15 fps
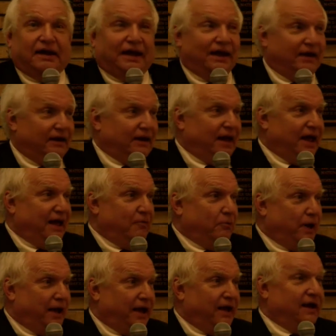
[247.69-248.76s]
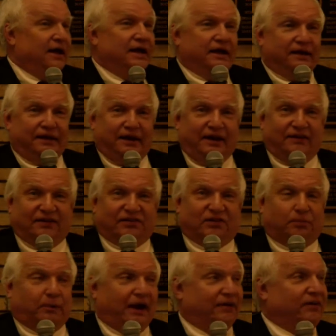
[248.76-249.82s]
in a way that is
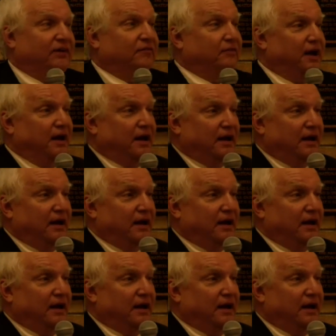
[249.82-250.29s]
expressive